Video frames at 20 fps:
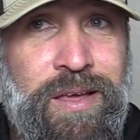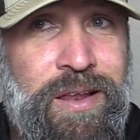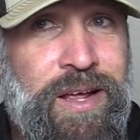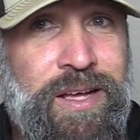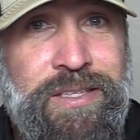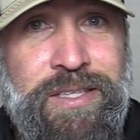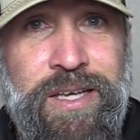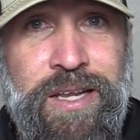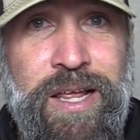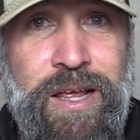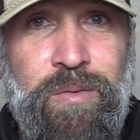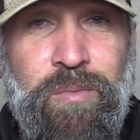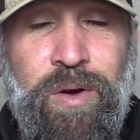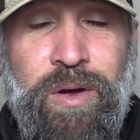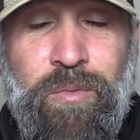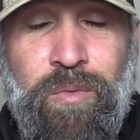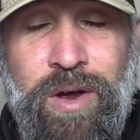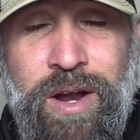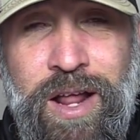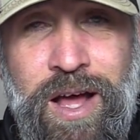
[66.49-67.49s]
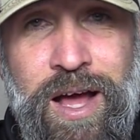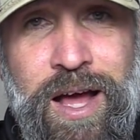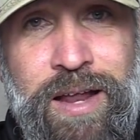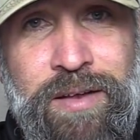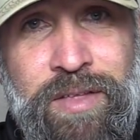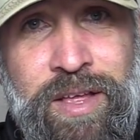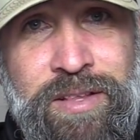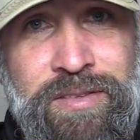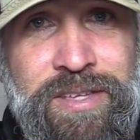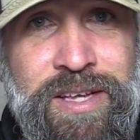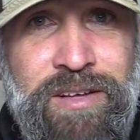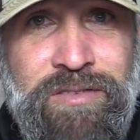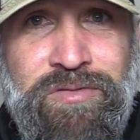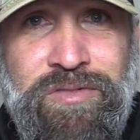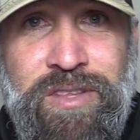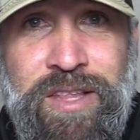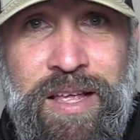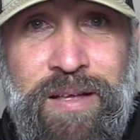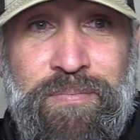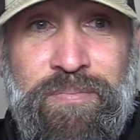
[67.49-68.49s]
I said, hey, why, why not? That
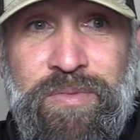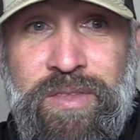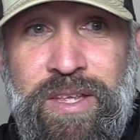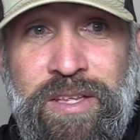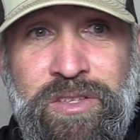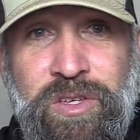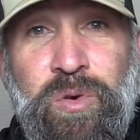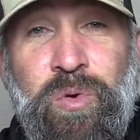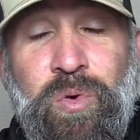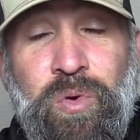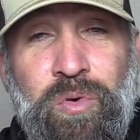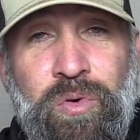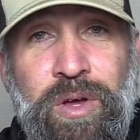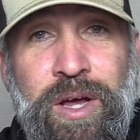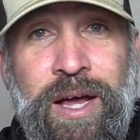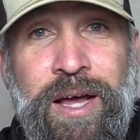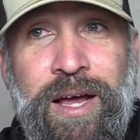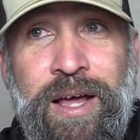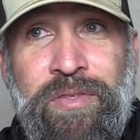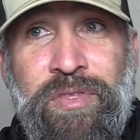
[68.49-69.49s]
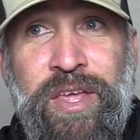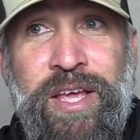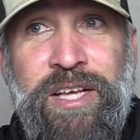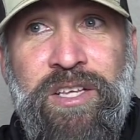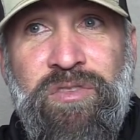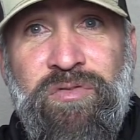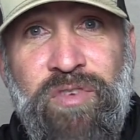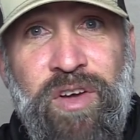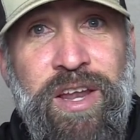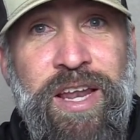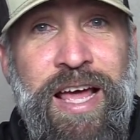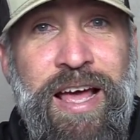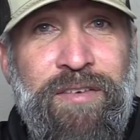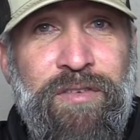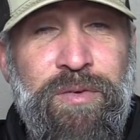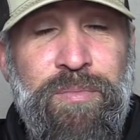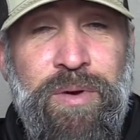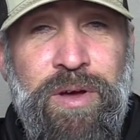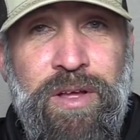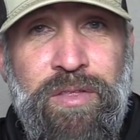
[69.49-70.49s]
sounds, it's cool. I, I think it's fun
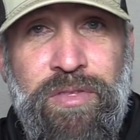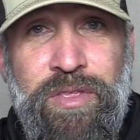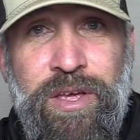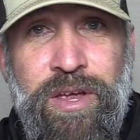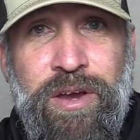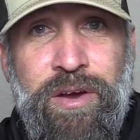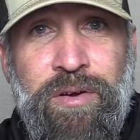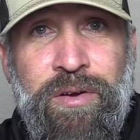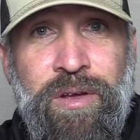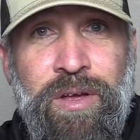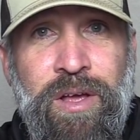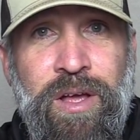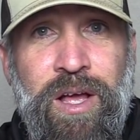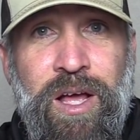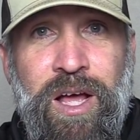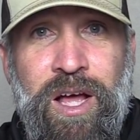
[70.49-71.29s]
having them on there.